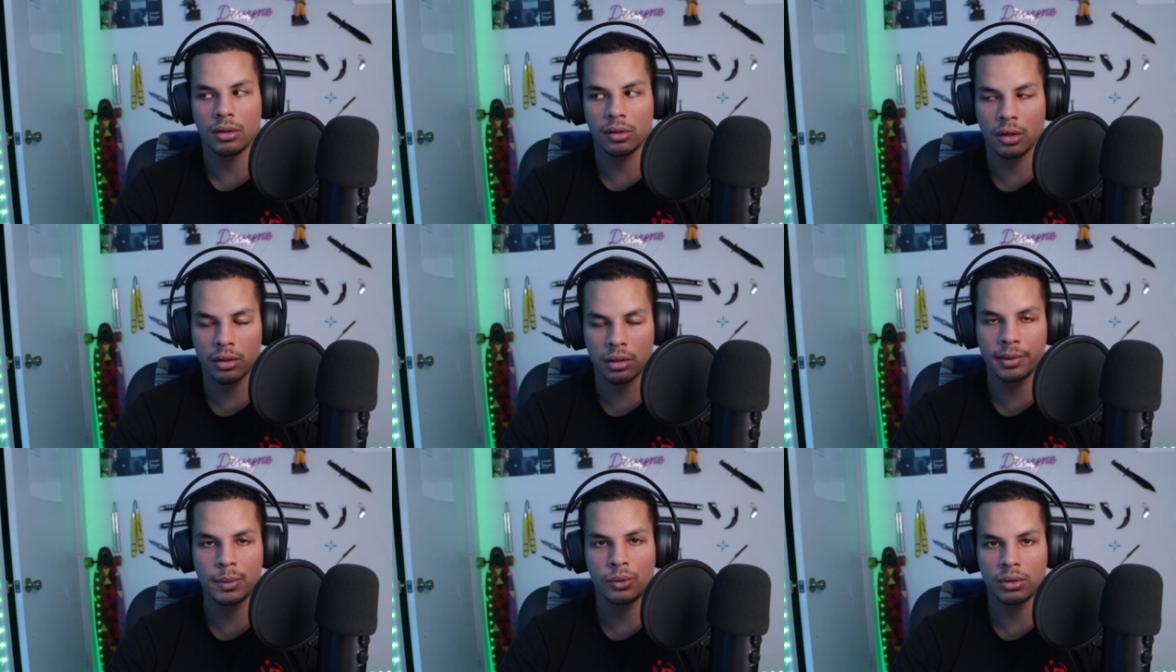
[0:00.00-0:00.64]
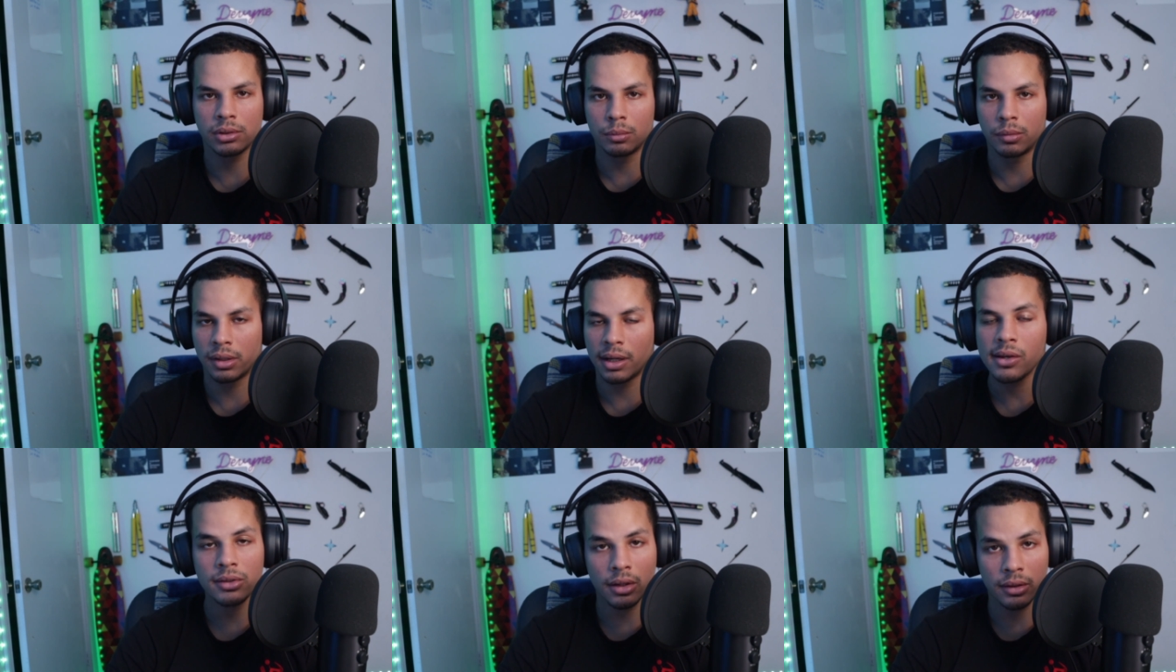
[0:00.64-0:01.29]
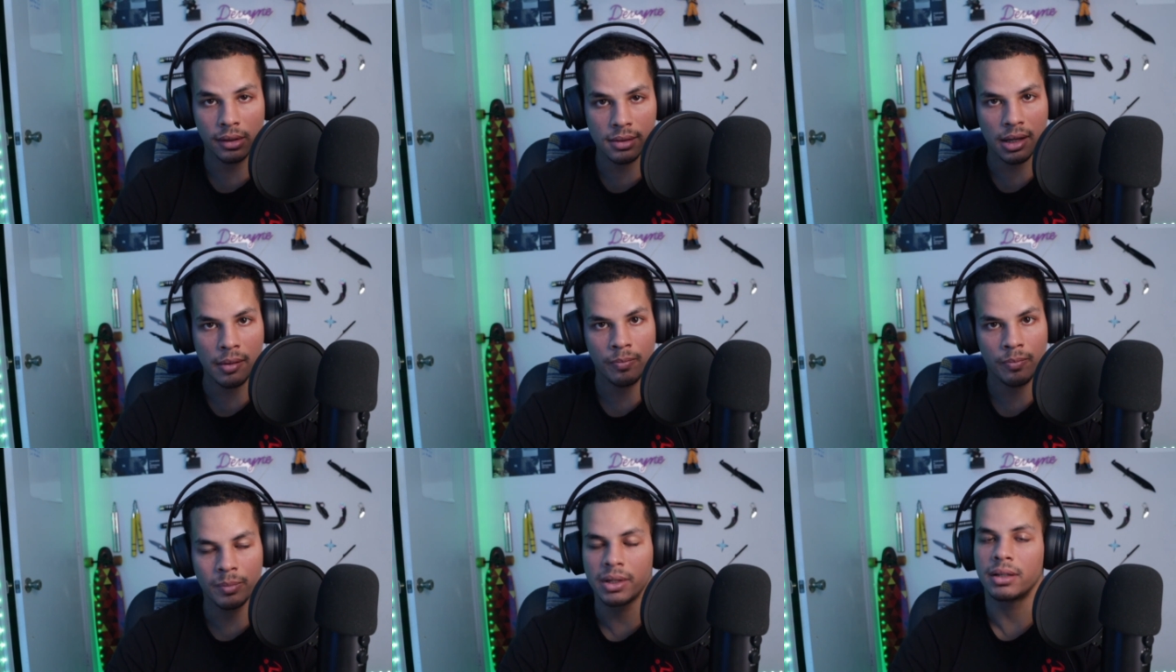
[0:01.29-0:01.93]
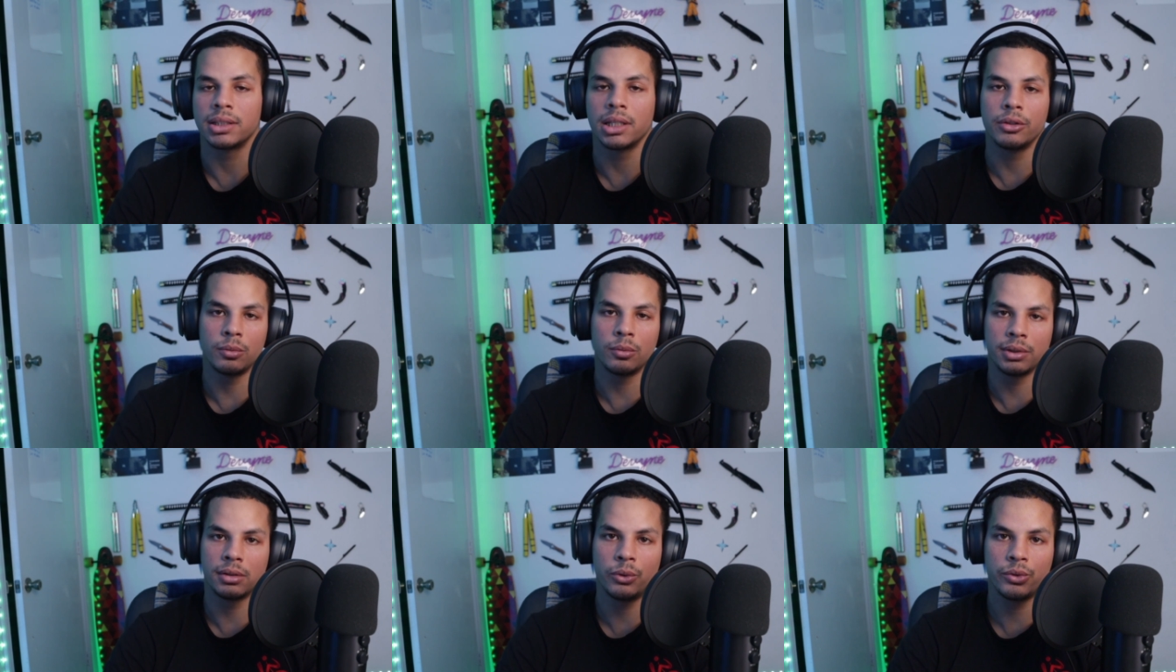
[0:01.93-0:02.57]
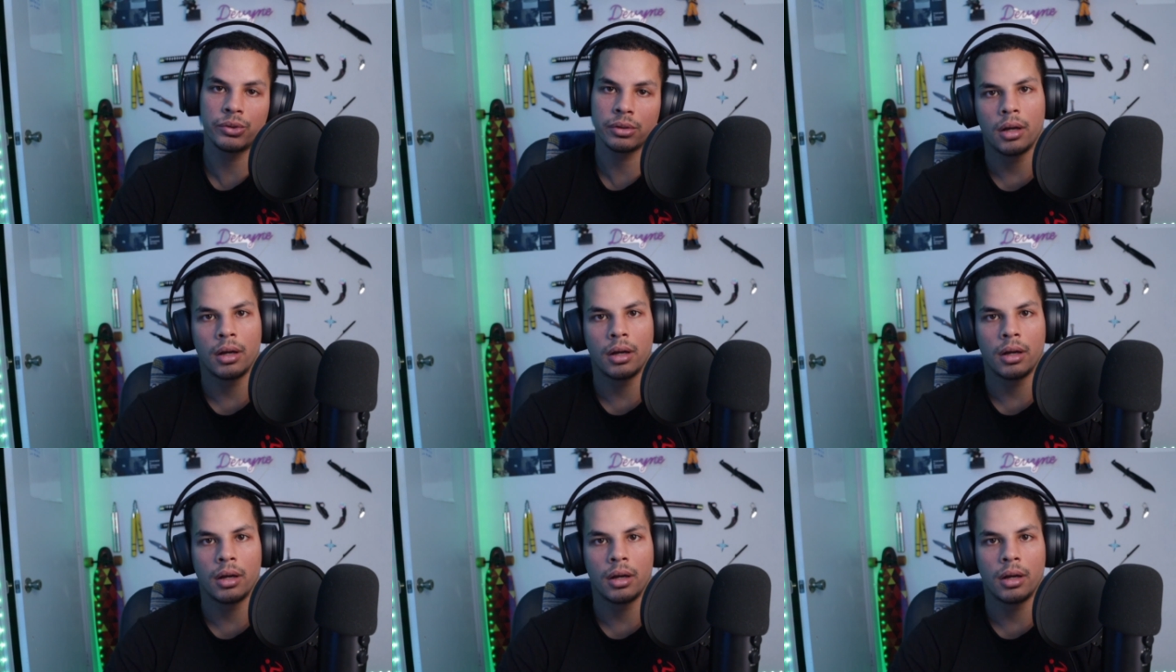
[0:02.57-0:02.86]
on other people or someone else all the time, because then you'll be a loser.